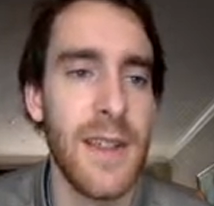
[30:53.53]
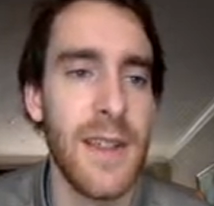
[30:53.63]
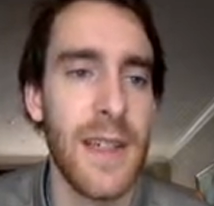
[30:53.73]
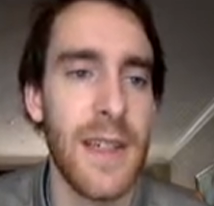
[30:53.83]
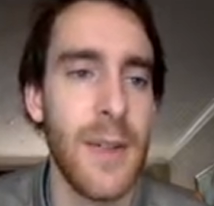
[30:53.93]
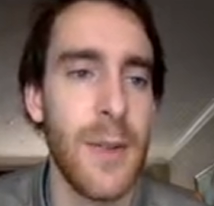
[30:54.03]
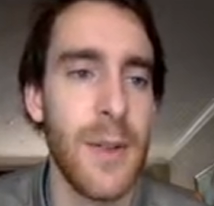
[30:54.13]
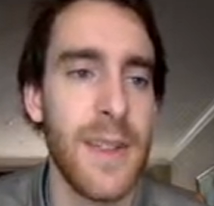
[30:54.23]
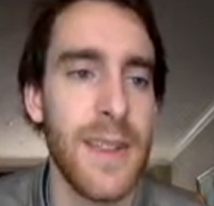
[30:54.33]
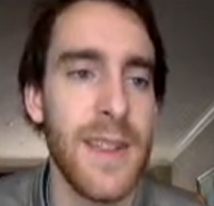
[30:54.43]
Okay,
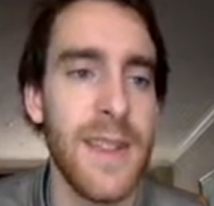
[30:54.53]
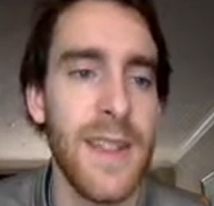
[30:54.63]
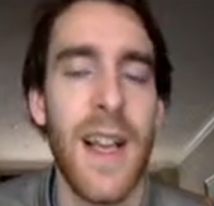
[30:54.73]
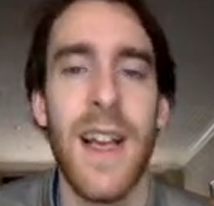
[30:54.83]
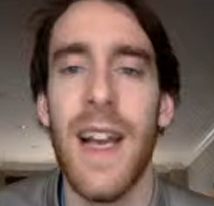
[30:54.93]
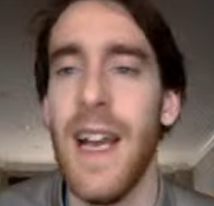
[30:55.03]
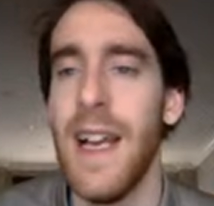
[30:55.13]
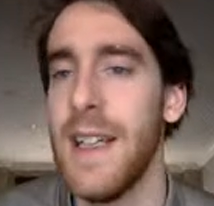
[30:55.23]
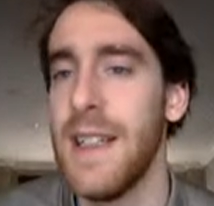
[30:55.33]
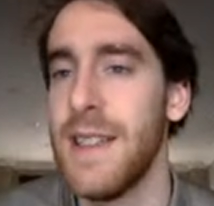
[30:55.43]
courses,
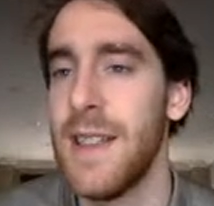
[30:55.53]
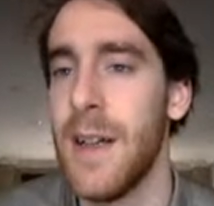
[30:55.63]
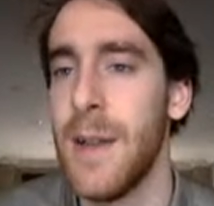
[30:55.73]
and